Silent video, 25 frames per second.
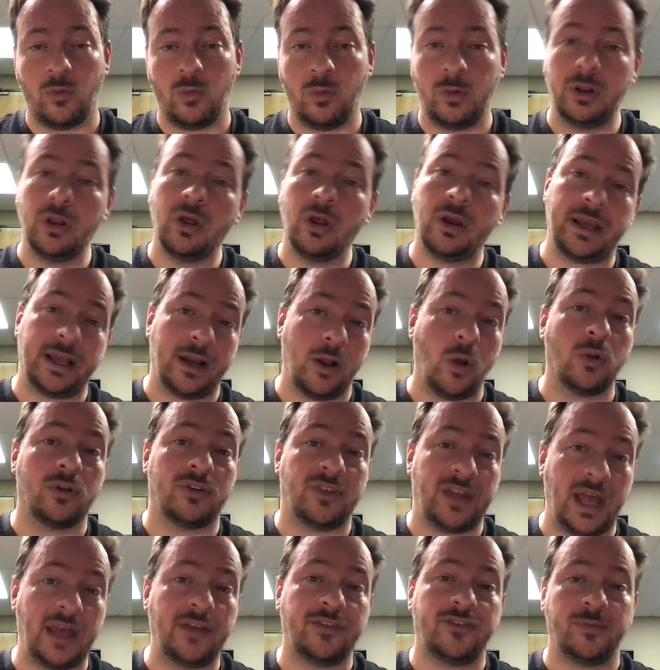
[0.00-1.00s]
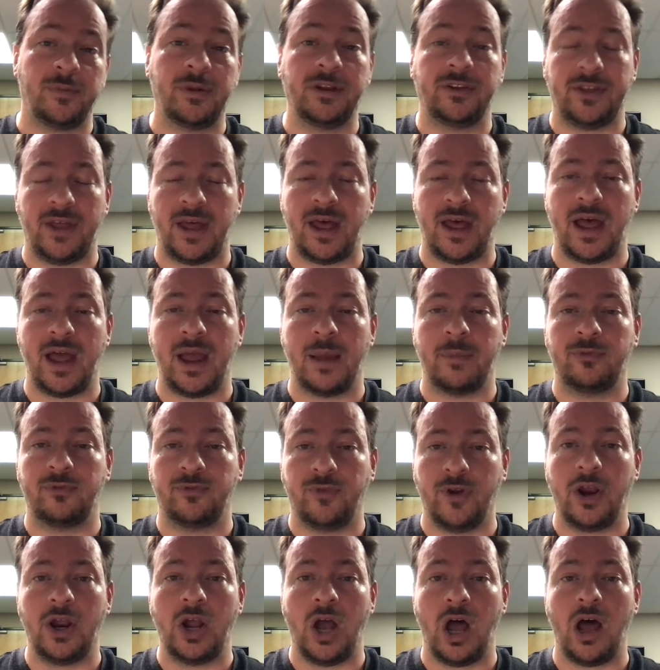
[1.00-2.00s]
we look at Old Testament times,
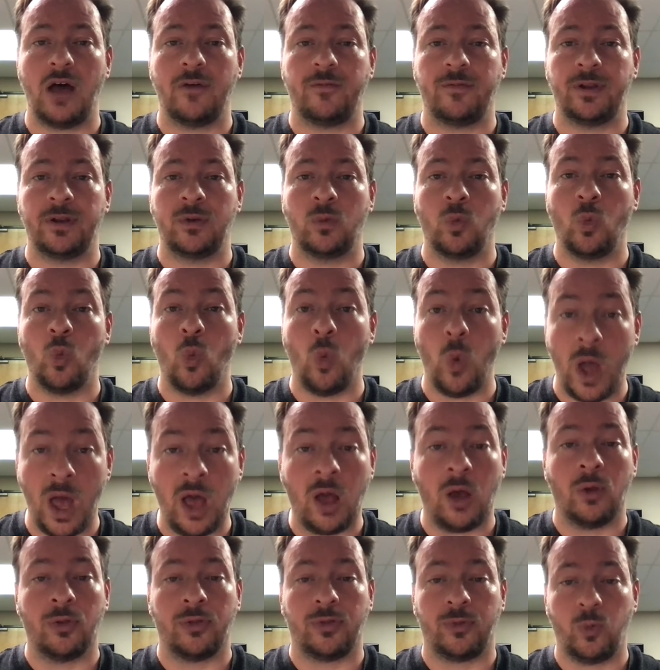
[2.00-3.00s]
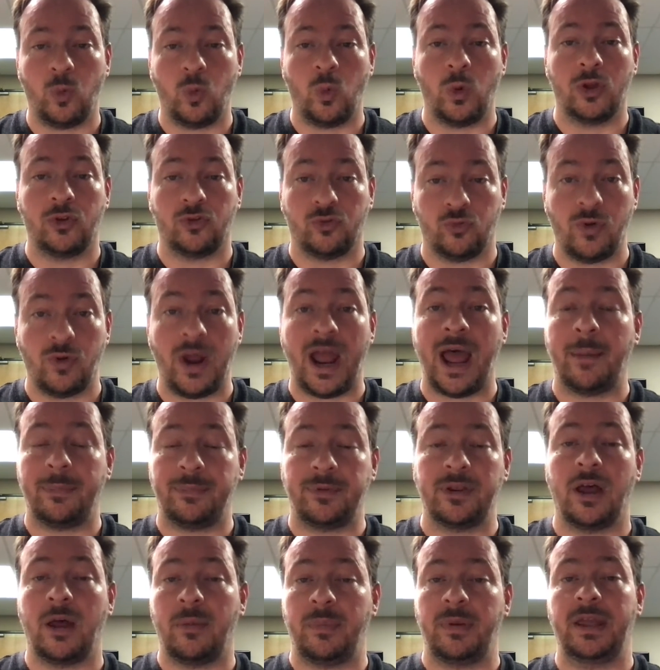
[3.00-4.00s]
very often wealth was wrapped
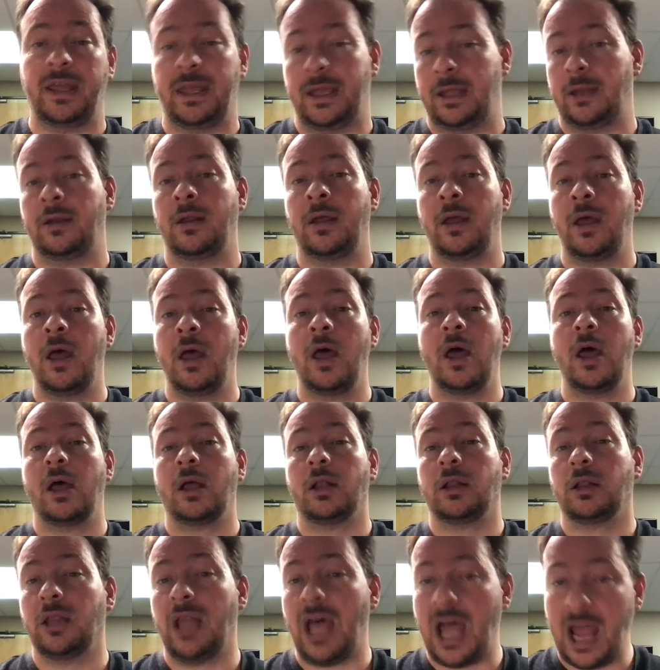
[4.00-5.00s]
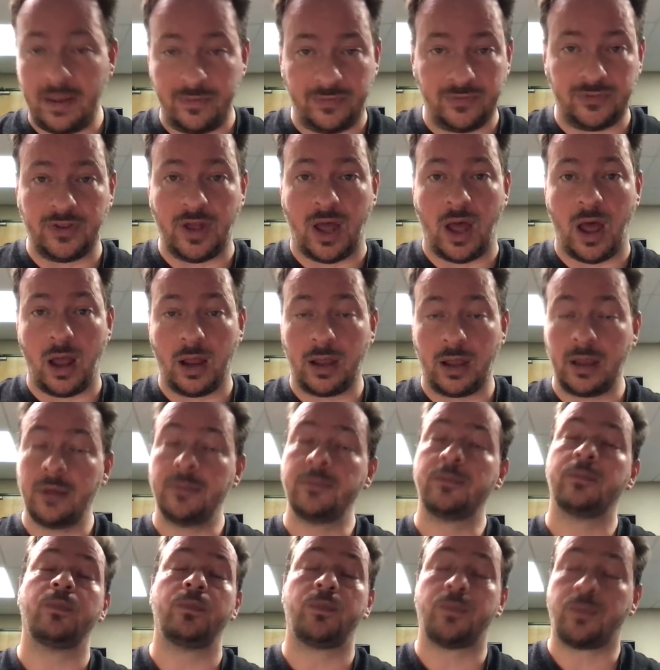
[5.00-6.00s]
up in livestock.
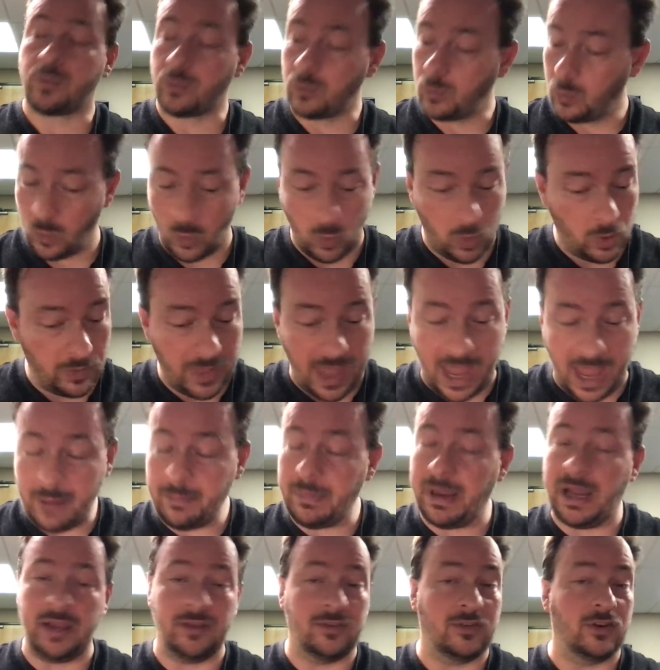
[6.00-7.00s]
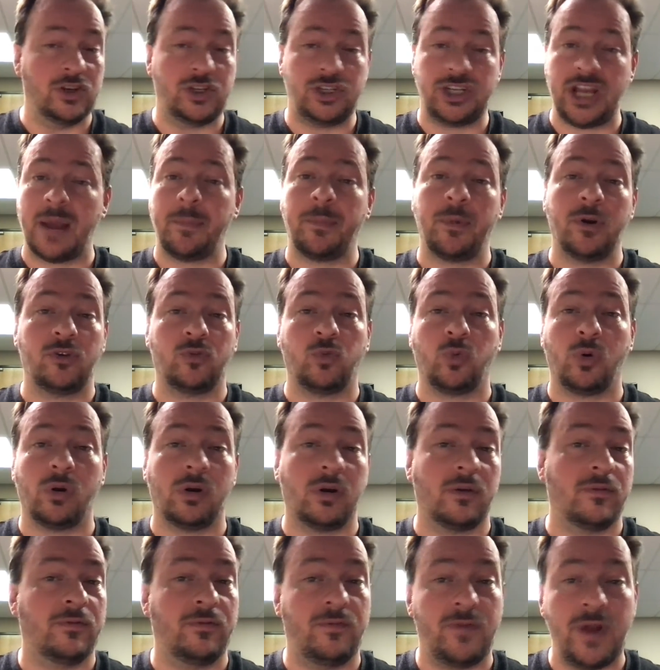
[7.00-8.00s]
Well, that means that shepherds were
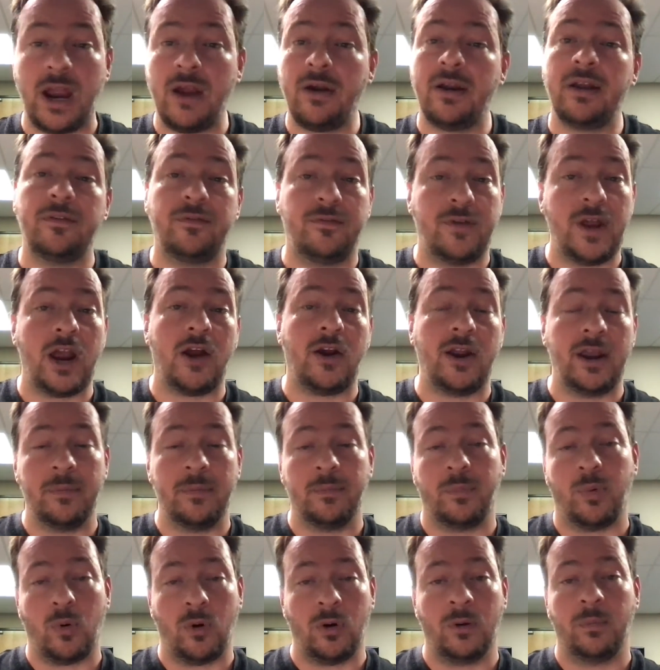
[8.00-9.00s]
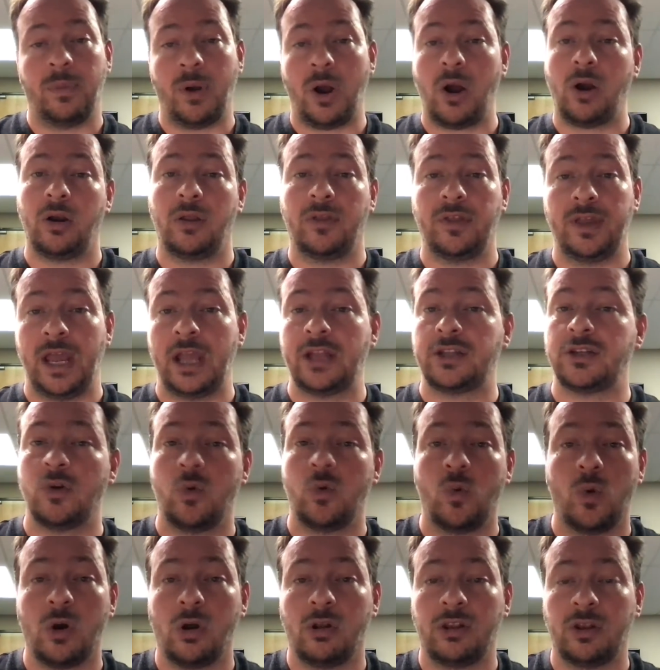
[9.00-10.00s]
a very, very important part of the ancient
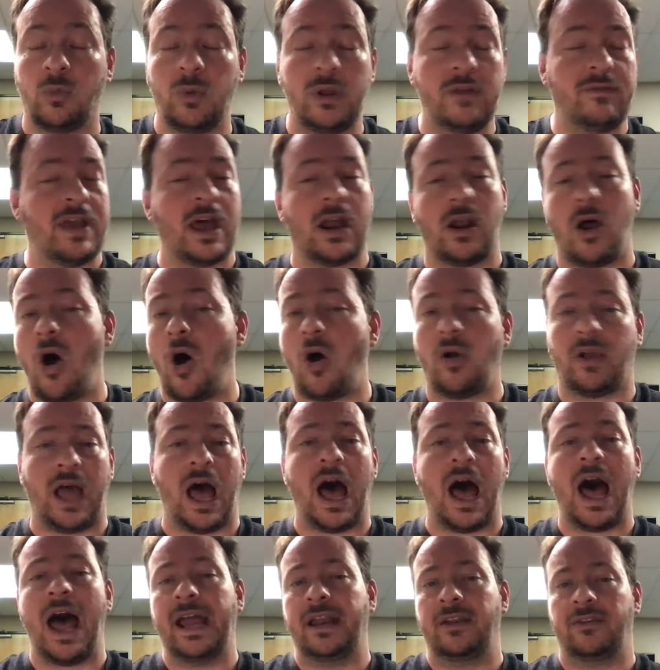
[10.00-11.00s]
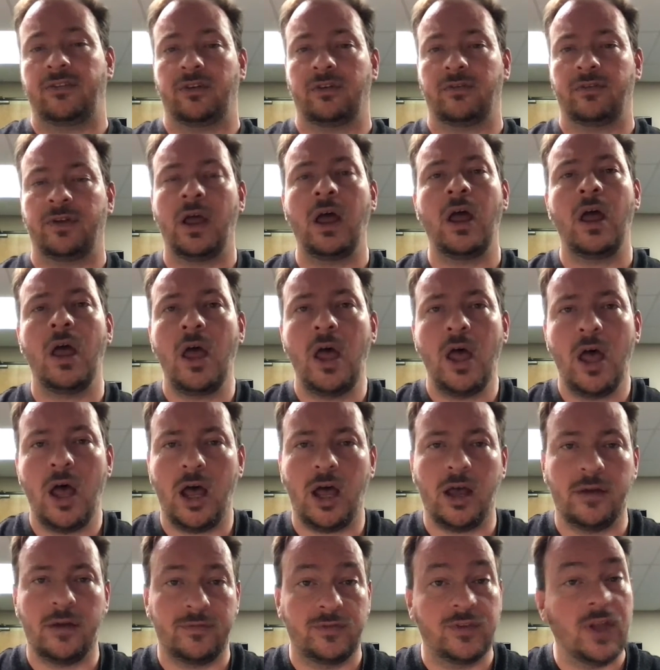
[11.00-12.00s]
world. And we've got all kinds of
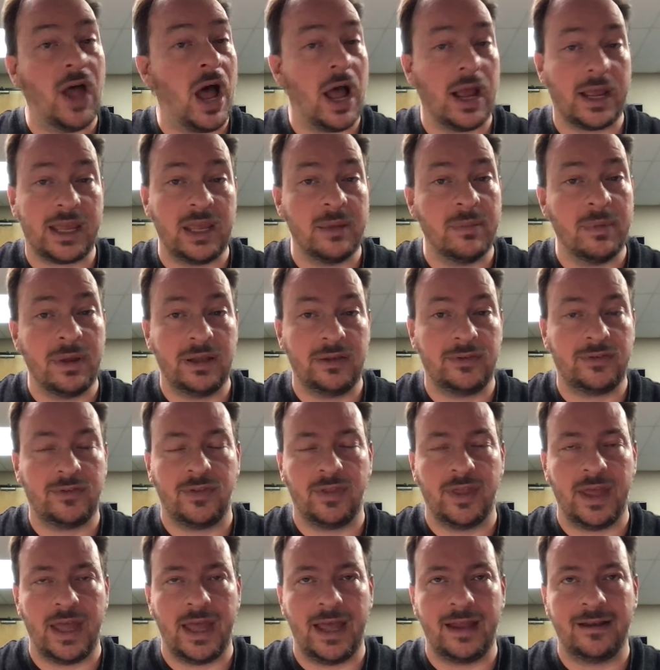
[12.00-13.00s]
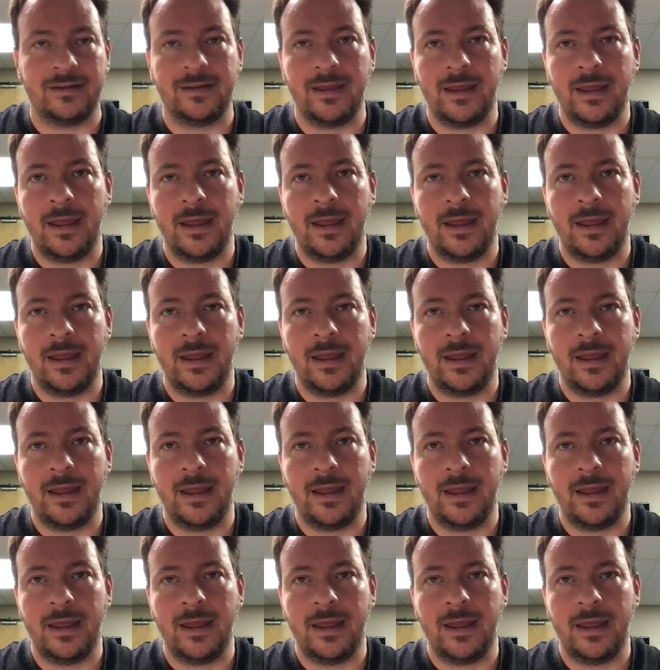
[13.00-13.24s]
documents that